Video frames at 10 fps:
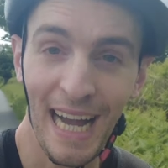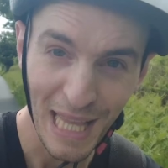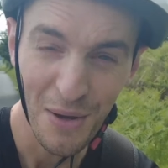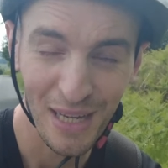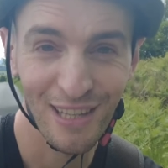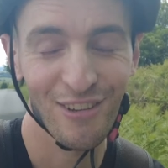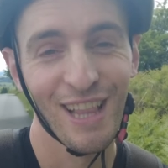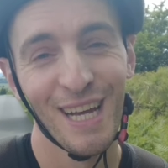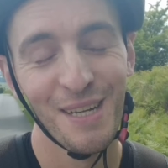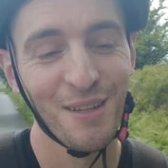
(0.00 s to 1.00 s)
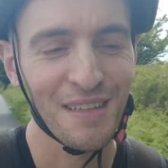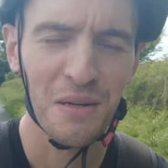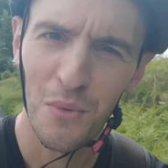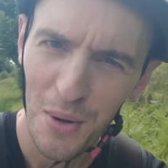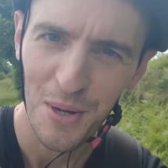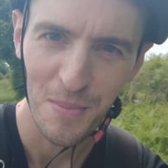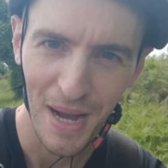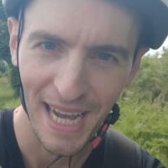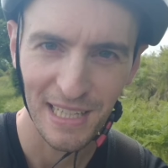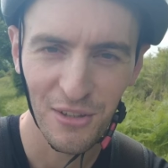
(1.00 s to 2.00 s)
Hello English learners and welcome
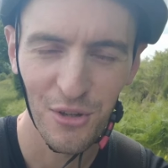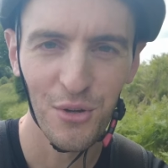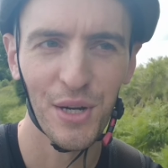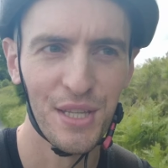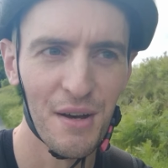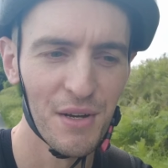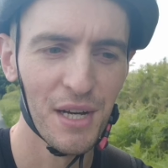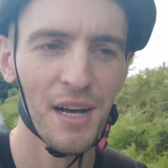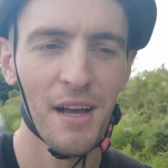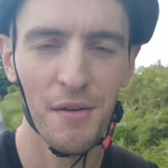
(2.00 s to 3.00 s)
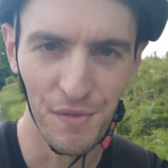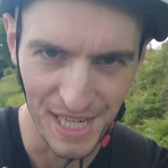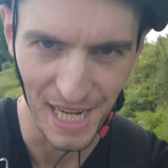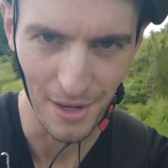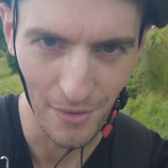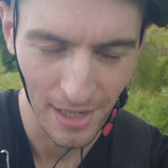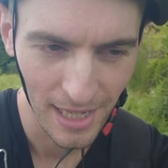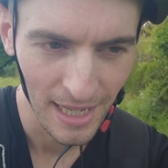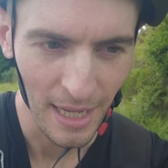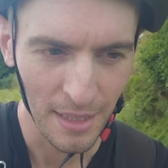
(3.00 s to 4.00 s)
back to another video.
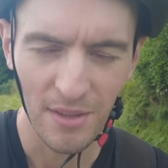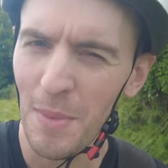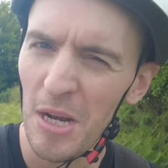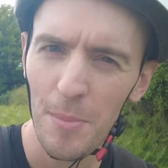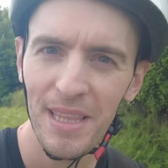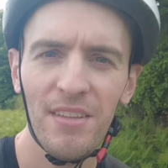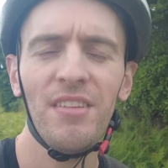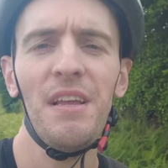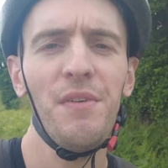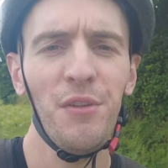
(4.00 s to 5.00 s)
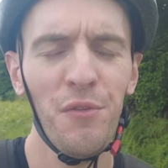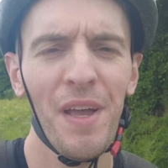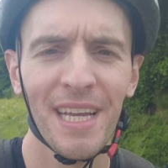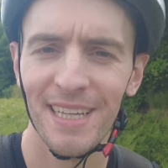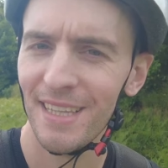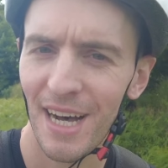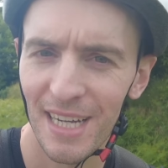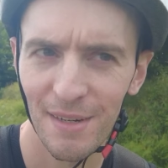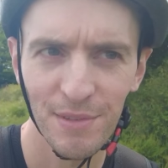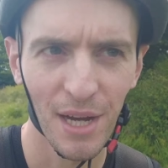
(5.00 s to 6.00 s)
This may not be the safest thing that
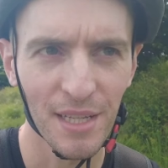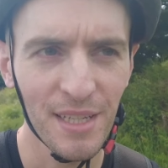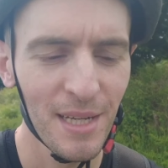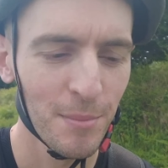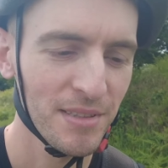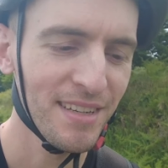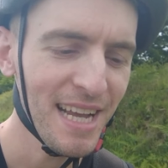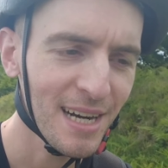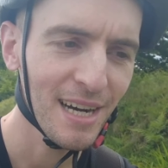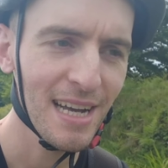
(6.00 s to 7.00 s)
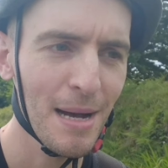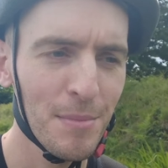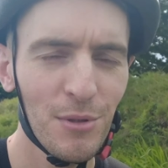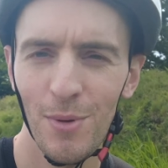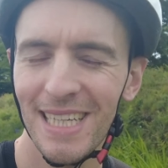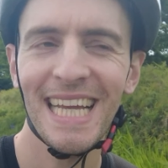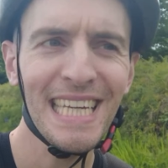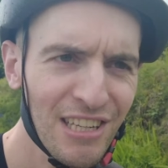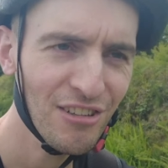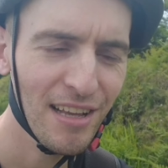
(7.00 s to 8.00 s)
I have done, but today I am doing an
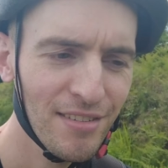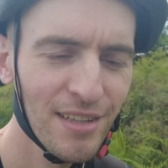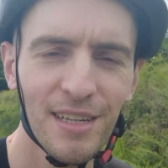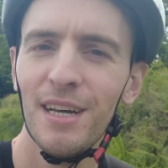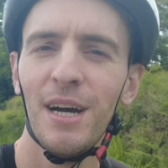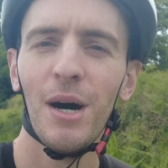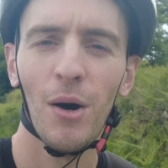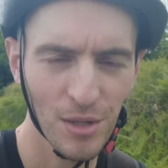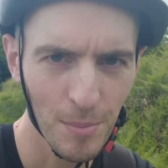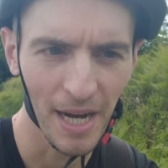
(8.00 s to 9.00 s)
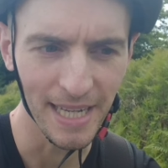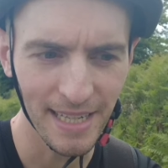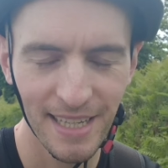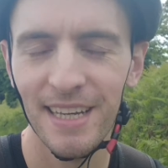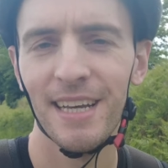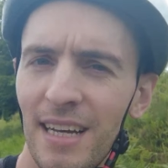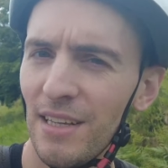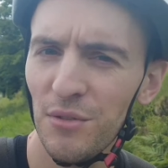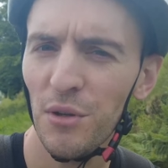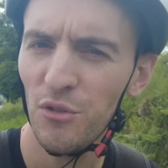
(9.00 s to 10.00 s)
English lesson on a bike.
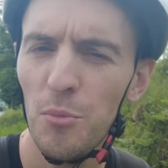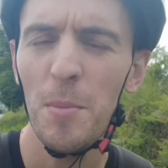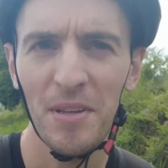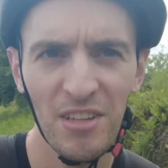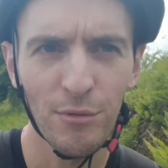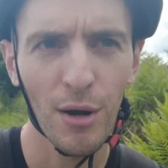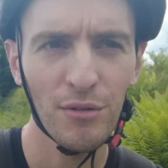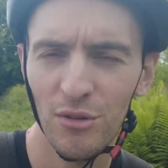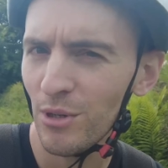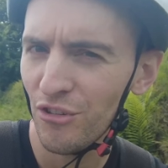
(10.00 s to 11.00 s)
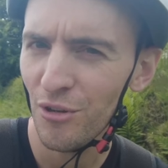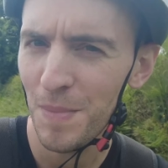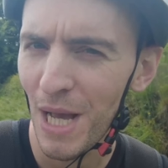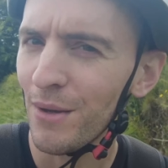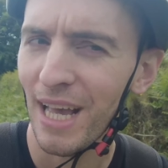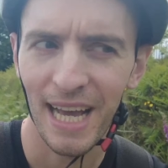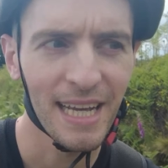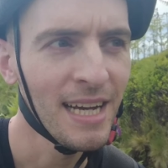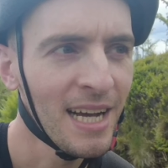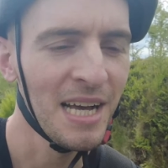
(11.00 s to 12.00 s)
It's not a super busy road, so it should be okay,